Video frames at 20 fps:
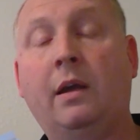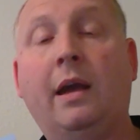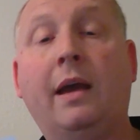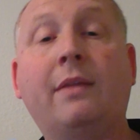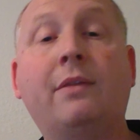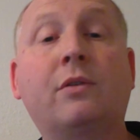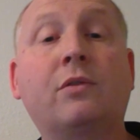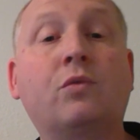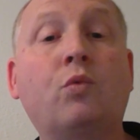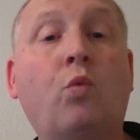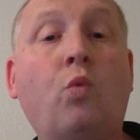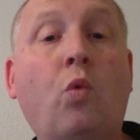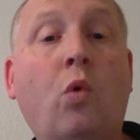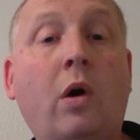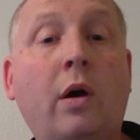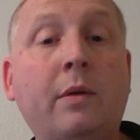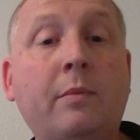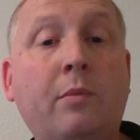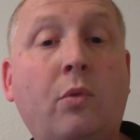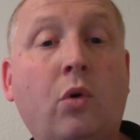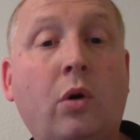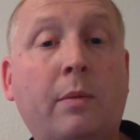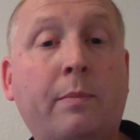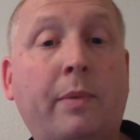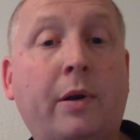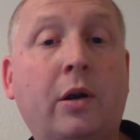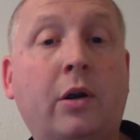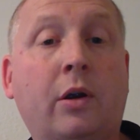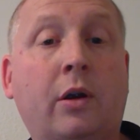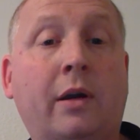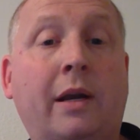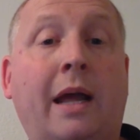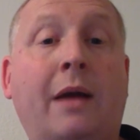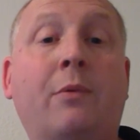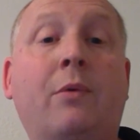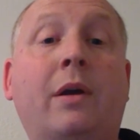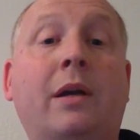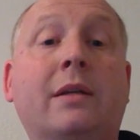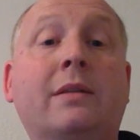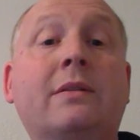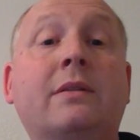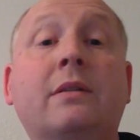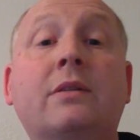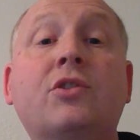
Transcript: And there's one more bird I want to